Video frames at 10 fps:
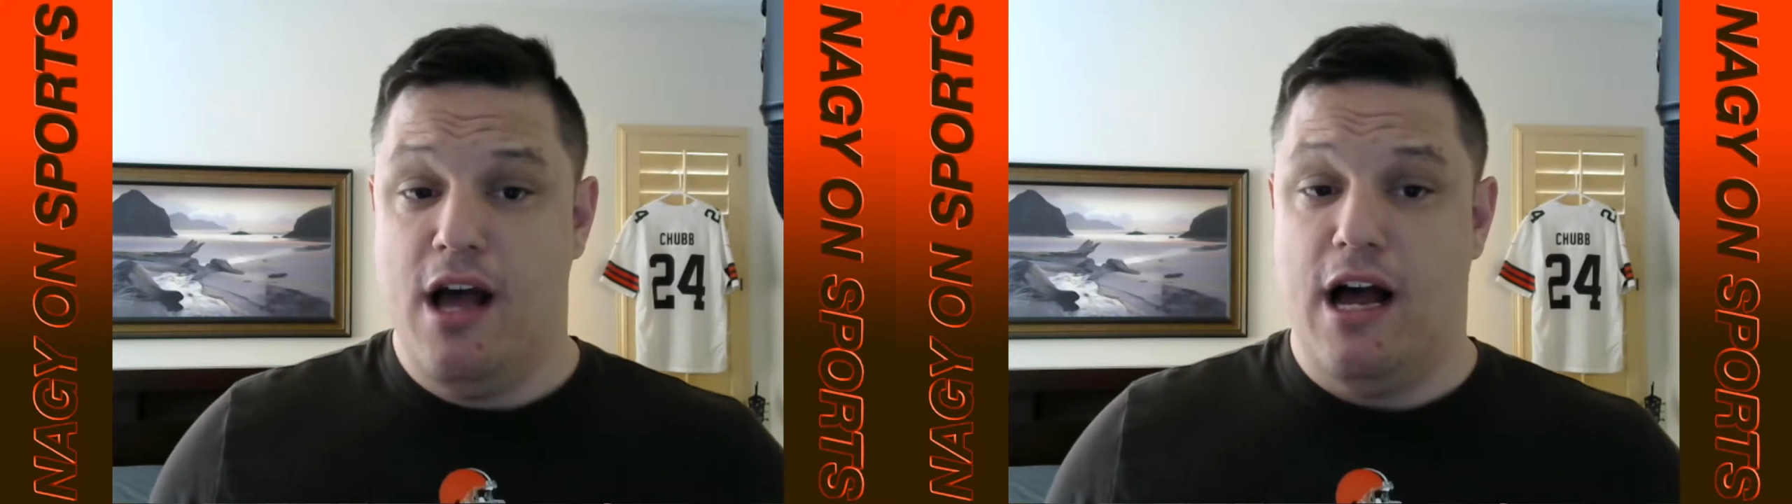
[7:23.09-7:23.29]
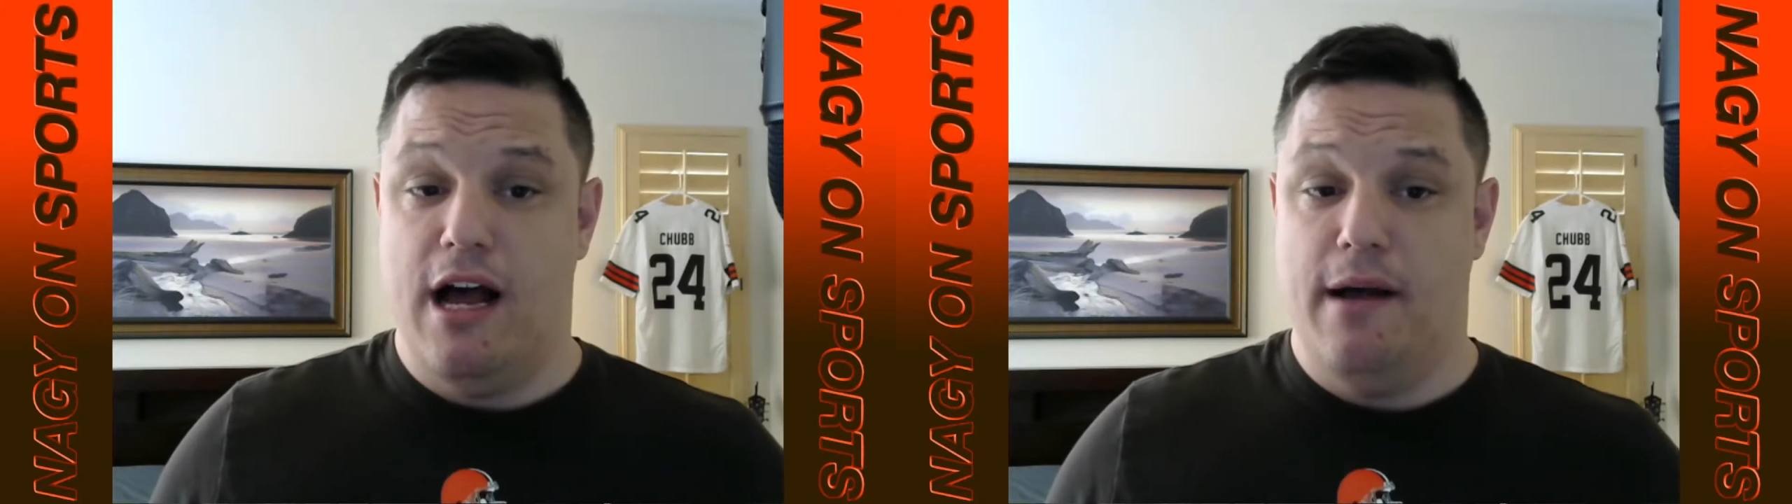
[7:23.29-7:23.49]

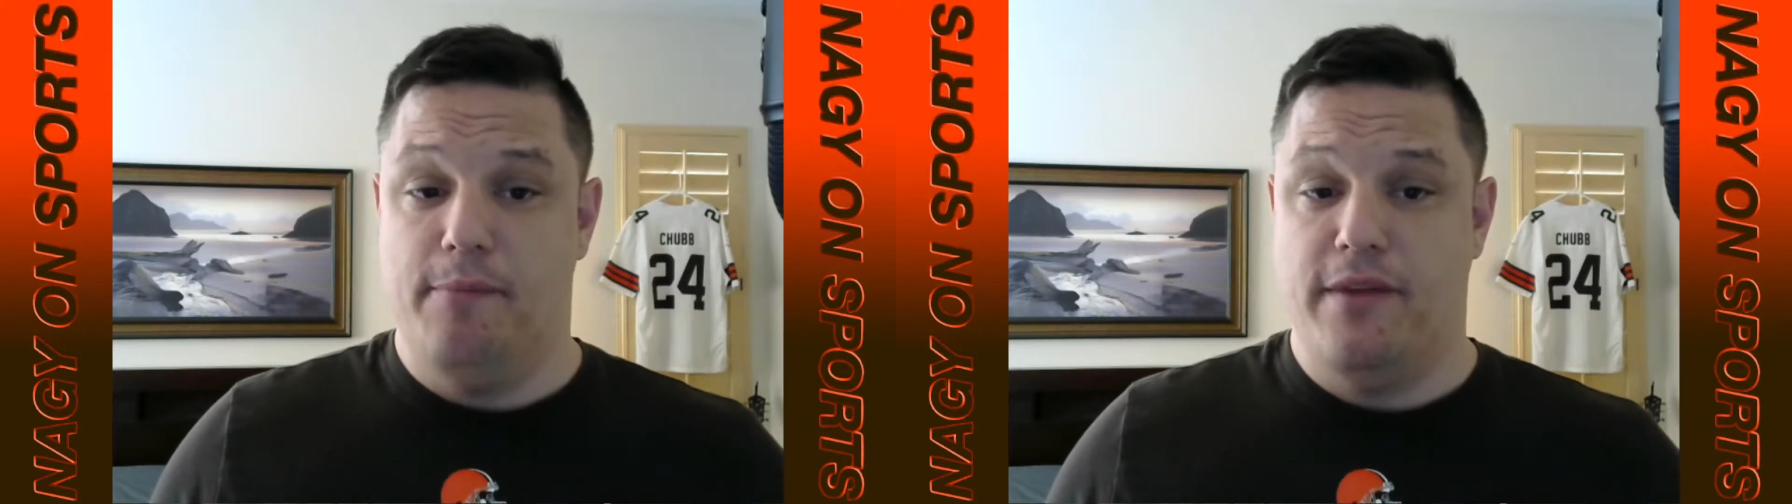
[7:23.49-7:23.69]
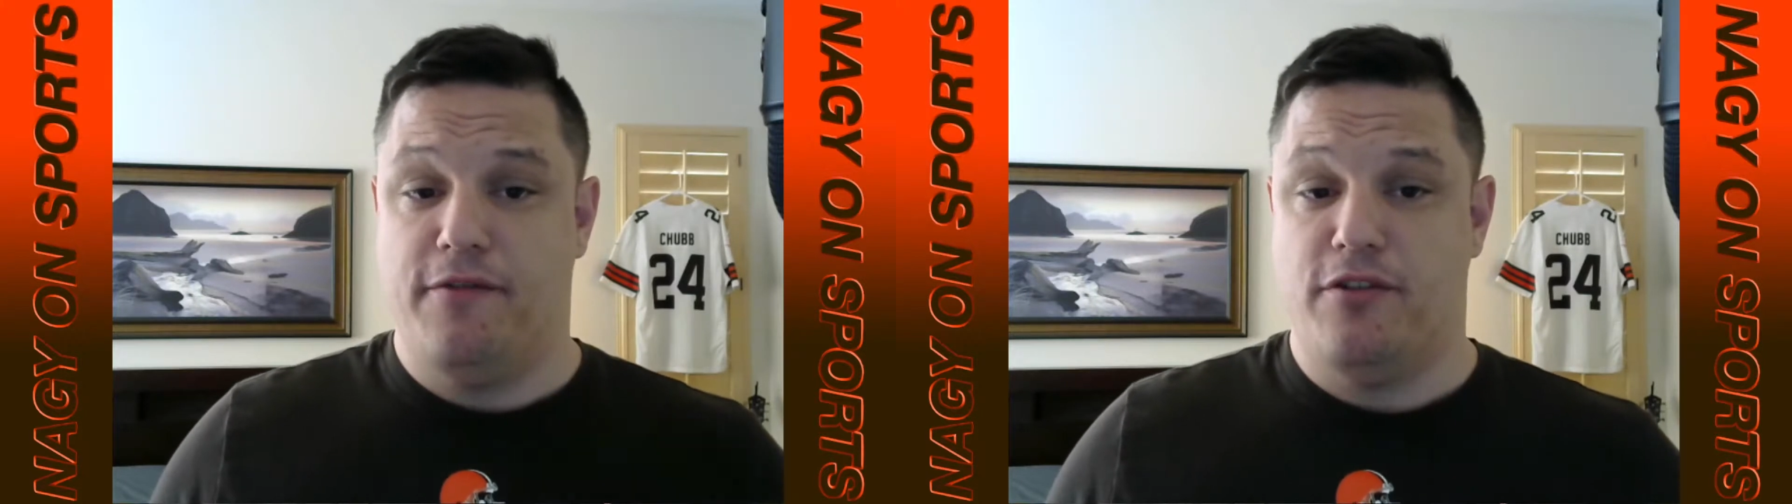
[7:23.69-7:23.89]

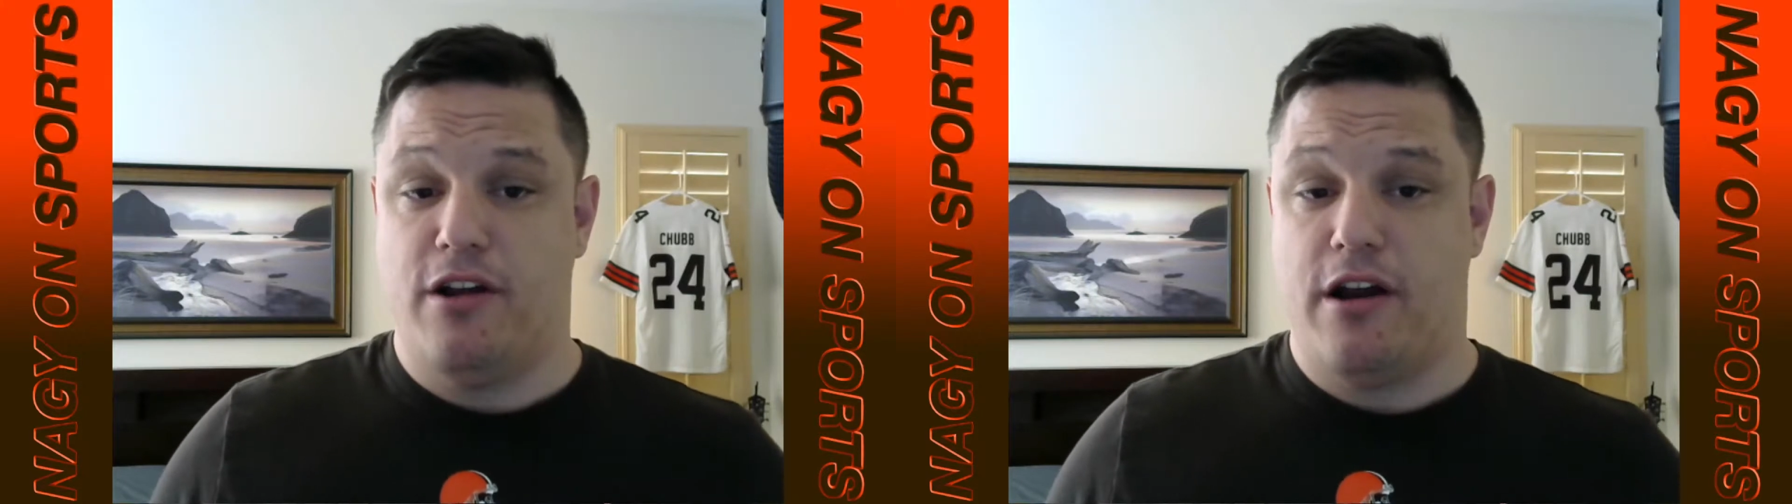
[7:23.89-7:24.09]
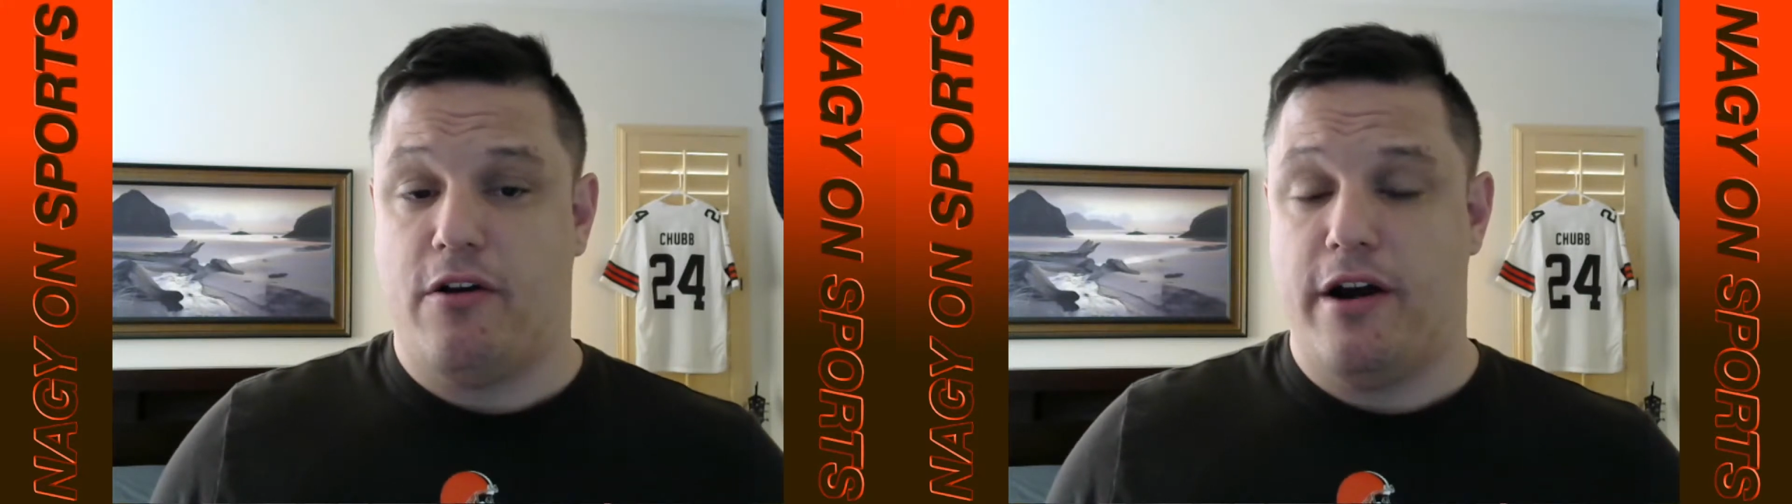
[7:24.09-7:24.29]
If you're
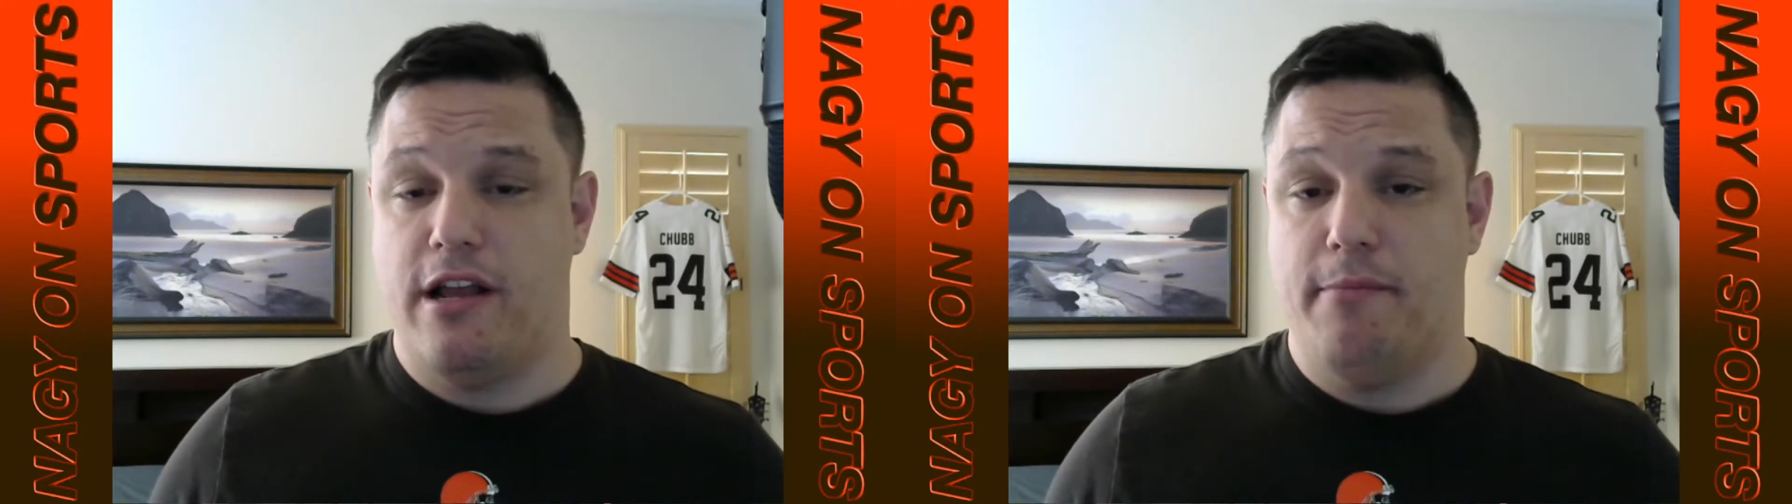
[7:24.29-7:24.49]
not already